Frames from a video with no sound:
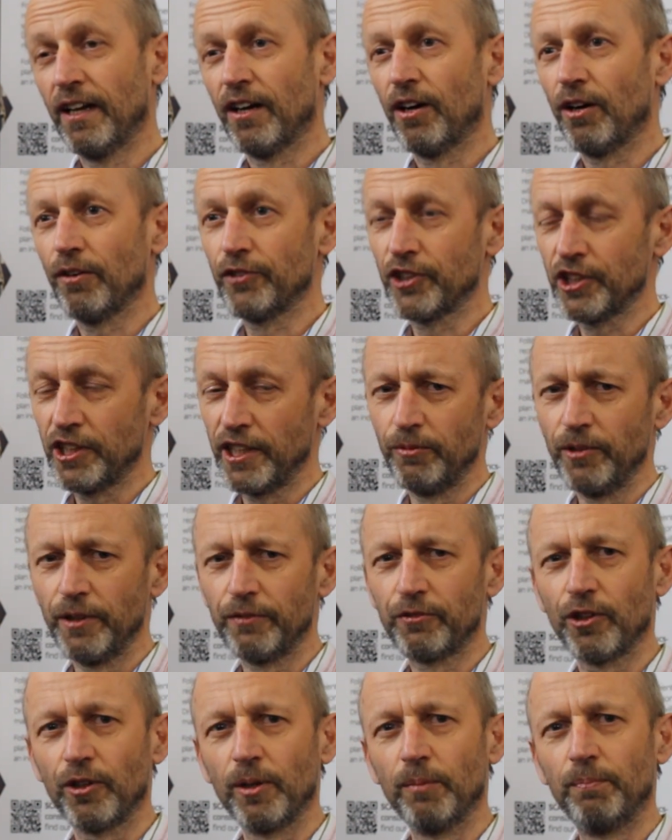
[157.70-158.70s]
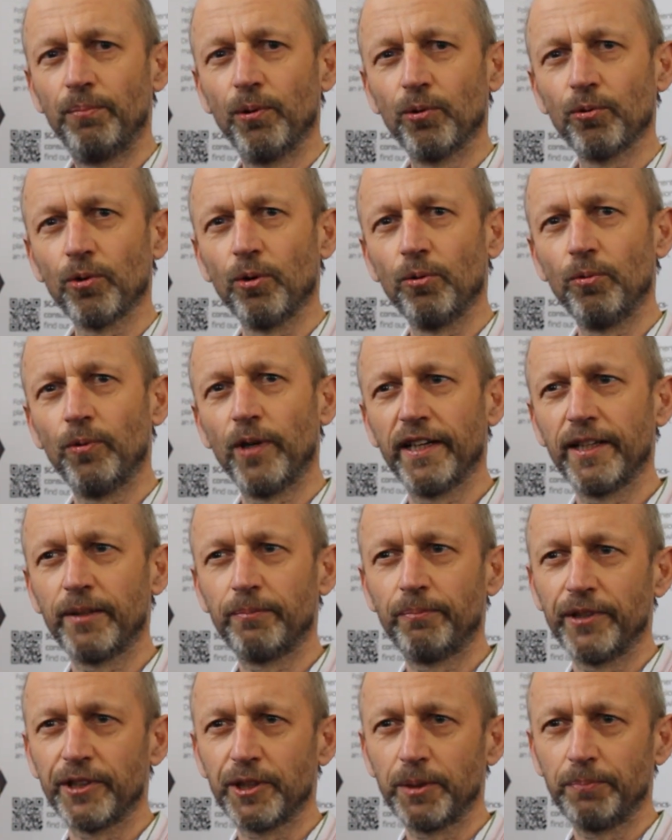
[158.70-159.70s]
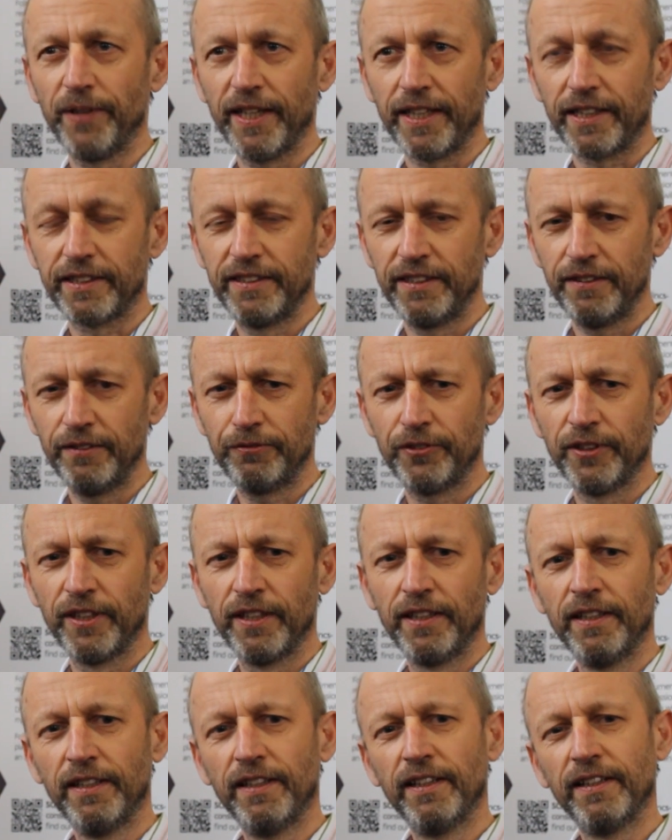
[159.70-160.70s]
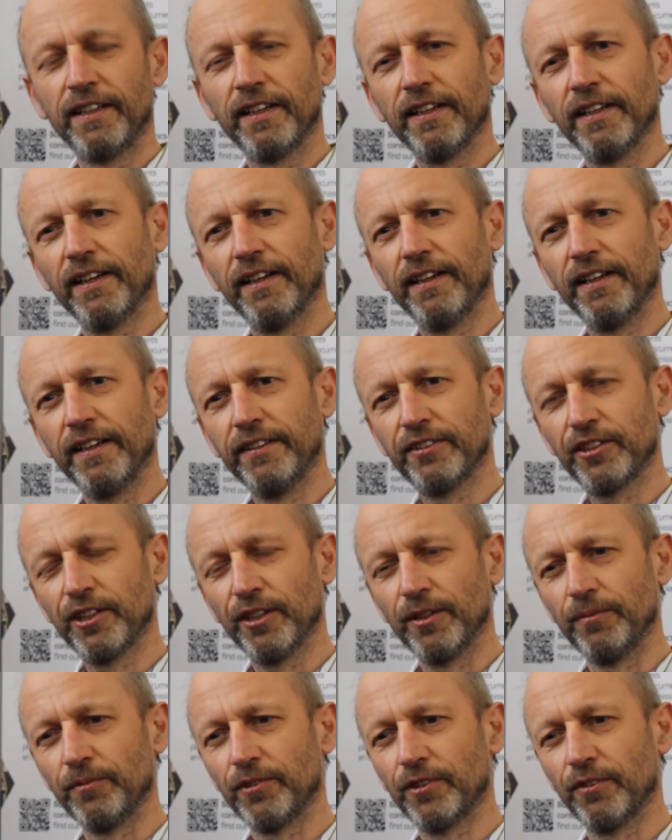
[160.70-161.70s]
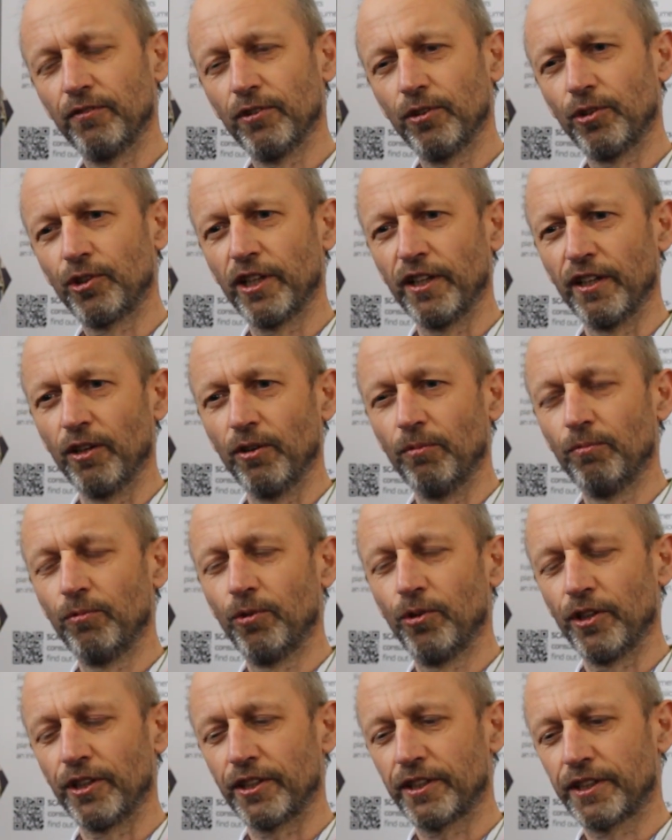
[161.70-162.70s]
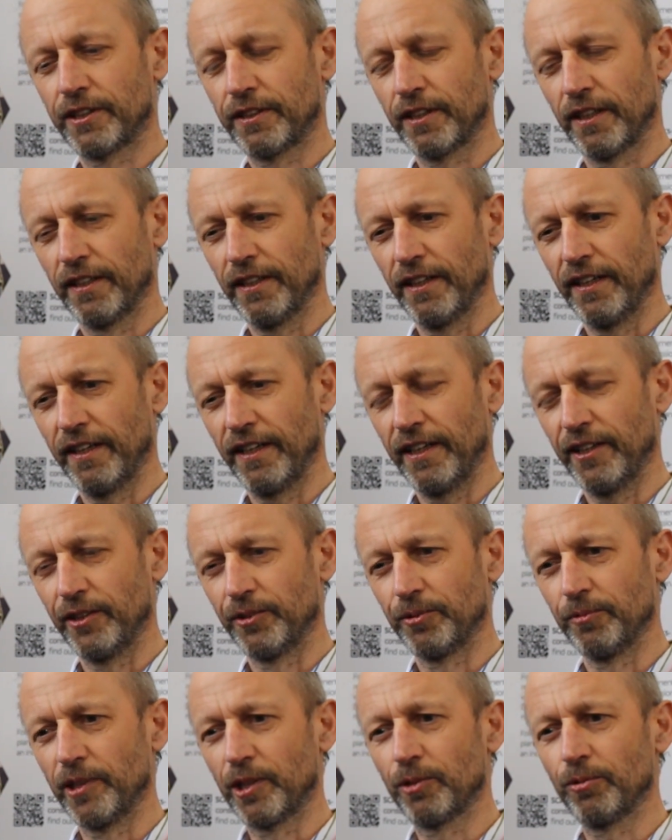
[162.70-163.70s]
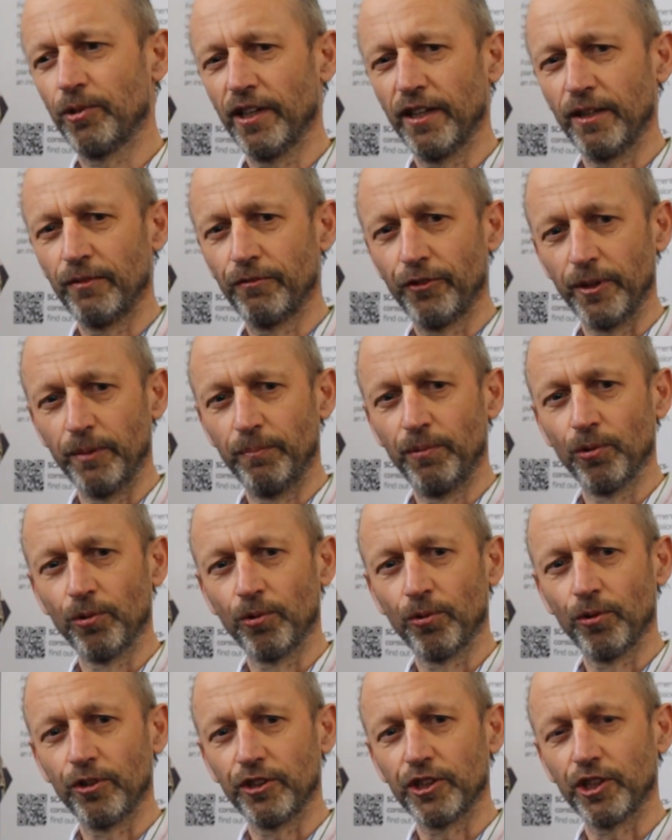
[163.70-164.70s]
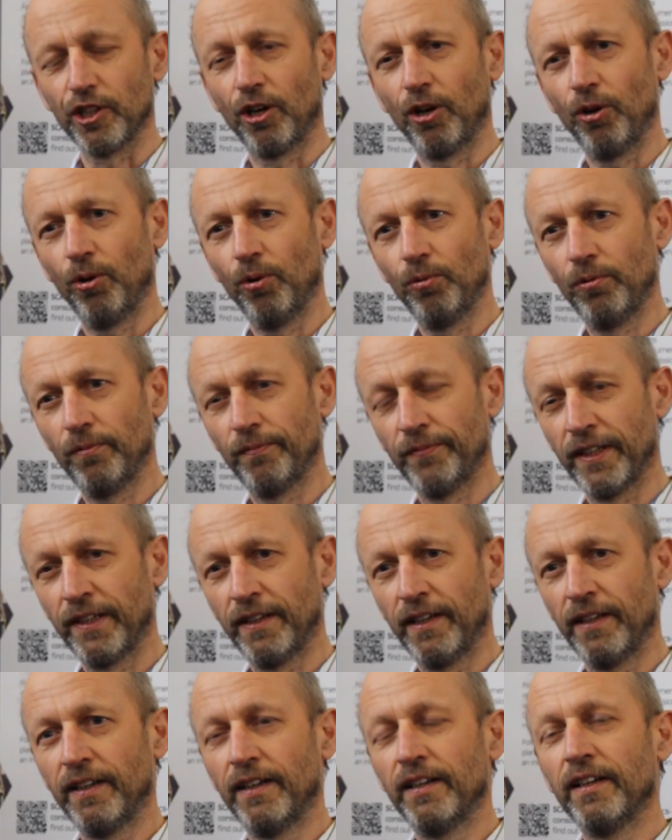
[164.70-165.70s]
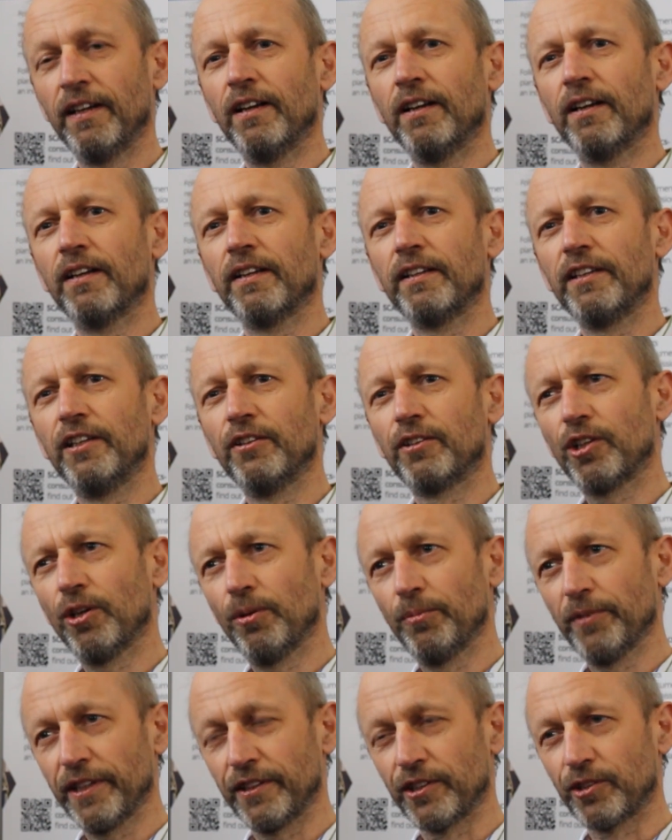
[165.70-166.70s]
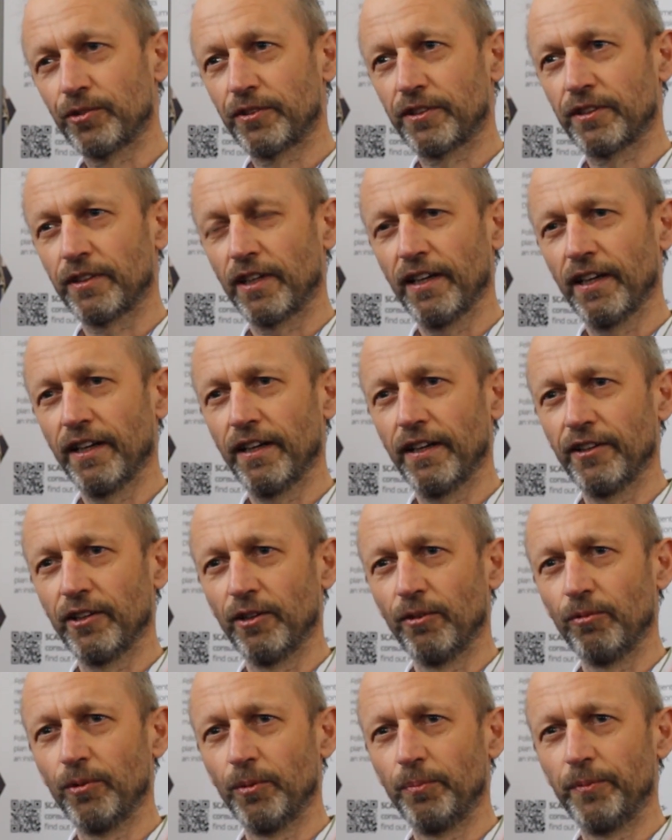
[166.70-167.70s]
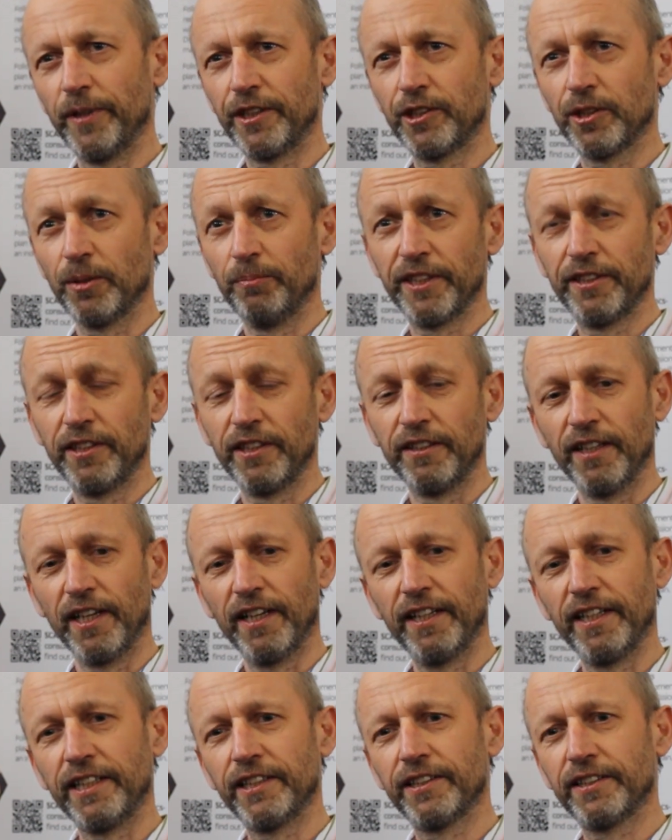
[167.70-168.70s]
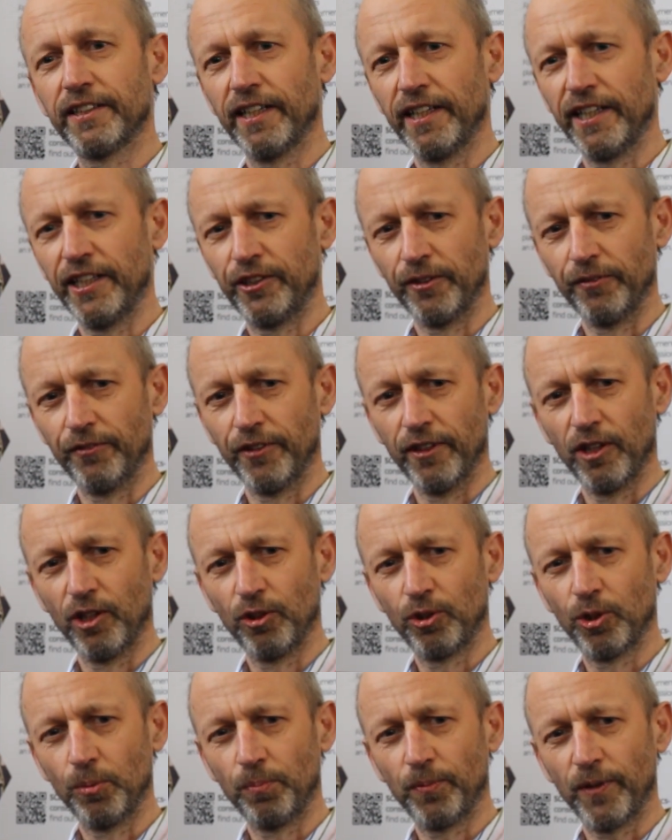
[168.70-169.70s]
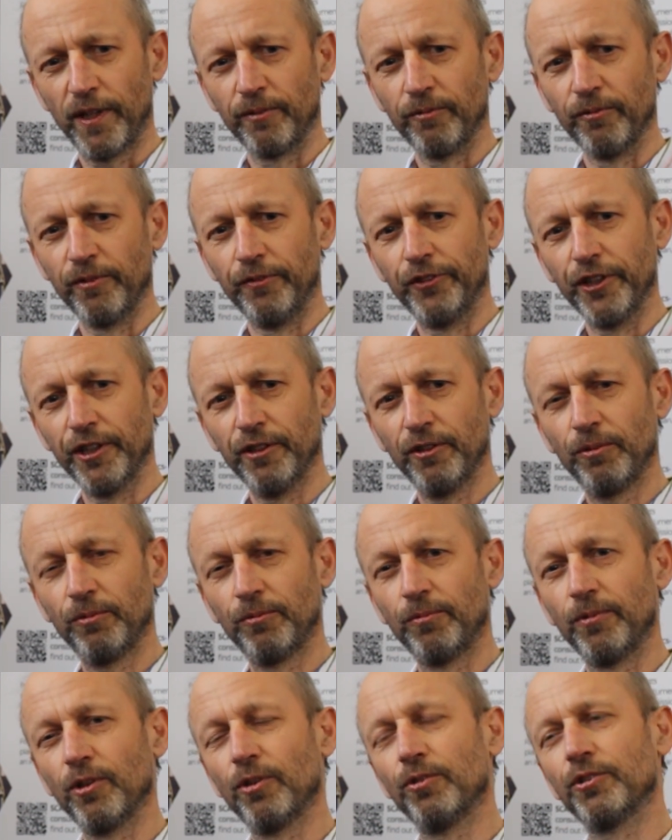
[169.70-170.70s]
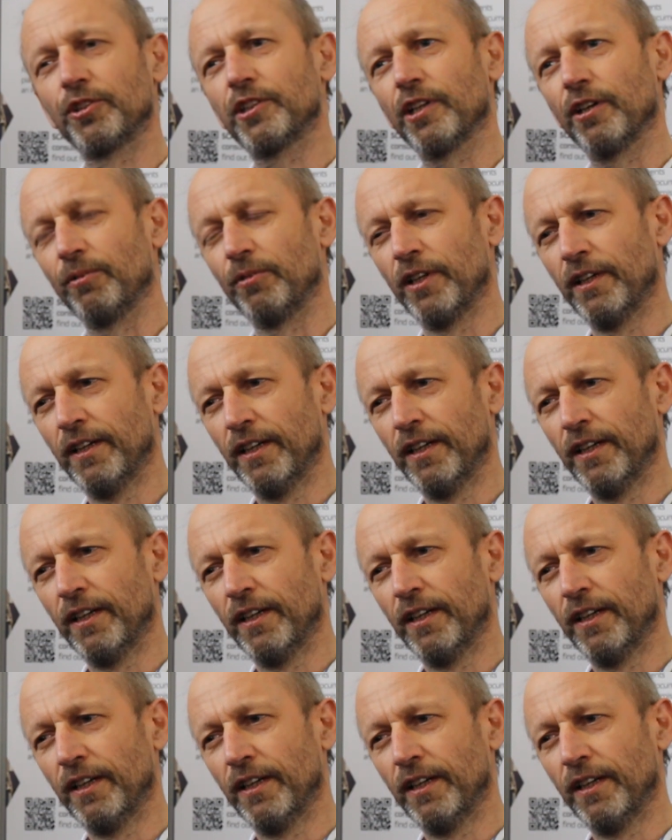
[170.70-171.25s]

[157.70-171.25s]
Obviously, we've got a borough-wide perspective in terms of looking at what is required for the borough as a whole. Your comments that will be submitted at any stage of the local plan review will also